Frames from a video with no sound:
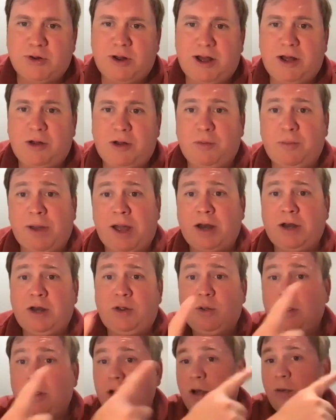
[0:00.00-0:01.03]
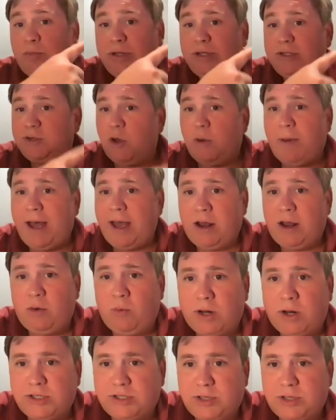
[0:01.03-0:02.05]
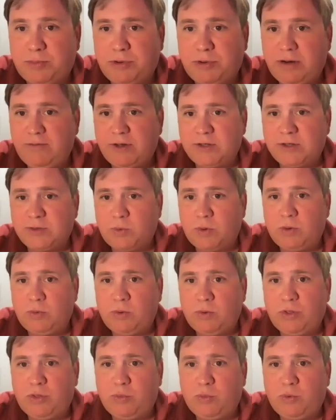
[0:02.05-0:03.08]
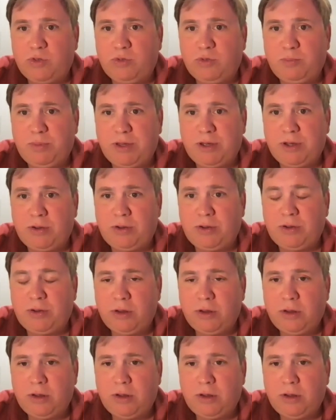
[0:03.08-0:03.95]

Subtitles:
I'll remind you, please go back and watch the previous one with Bill